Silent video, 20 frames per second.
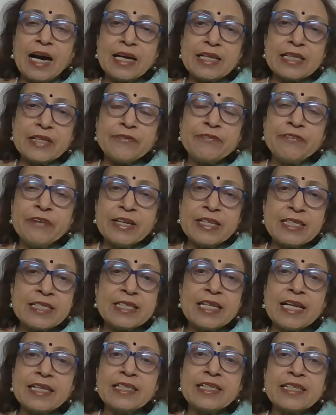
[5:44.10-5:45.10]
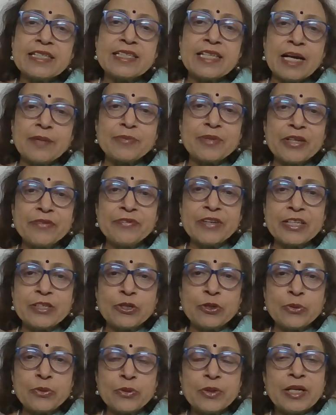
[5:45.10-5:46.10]
the first sentence I'm giving
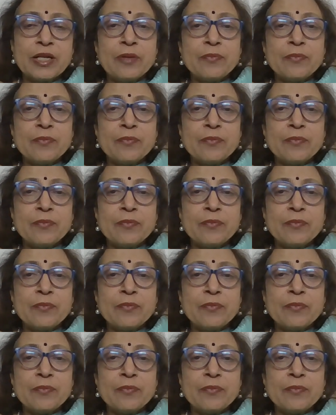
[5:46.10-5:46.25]
you,